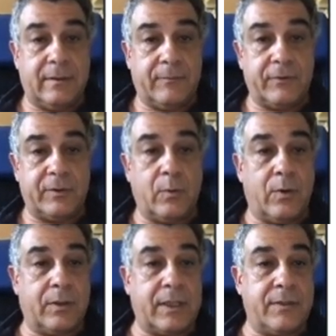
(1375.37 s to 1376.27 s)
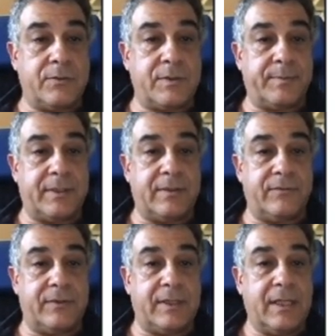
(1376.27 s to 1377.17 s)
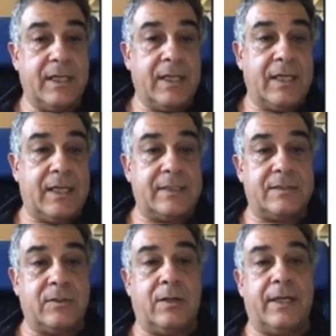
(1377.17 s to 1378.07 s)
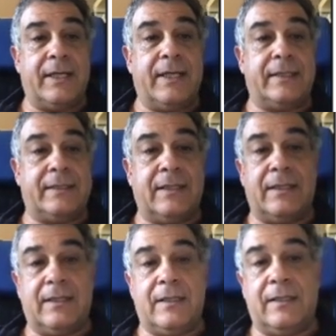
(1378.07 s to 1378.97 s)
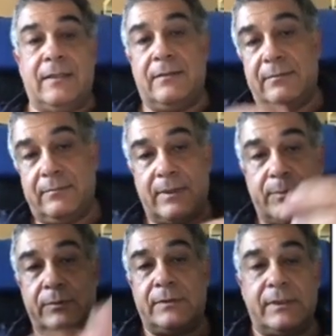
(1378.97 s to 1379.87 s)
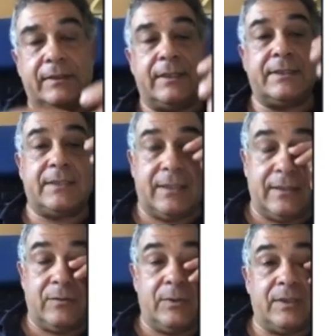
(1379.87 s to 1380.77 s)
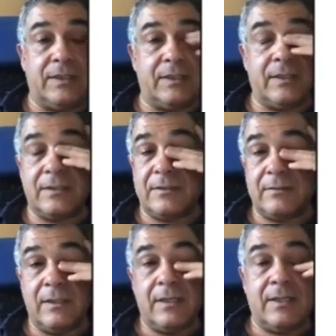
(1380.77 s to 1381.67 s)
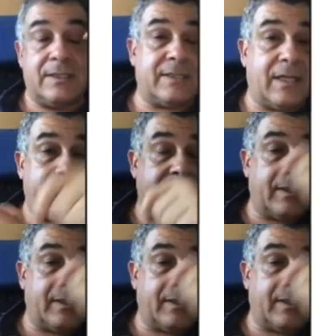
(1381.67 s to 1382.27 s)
for the work I use a PDV, and so I get, by putting this with some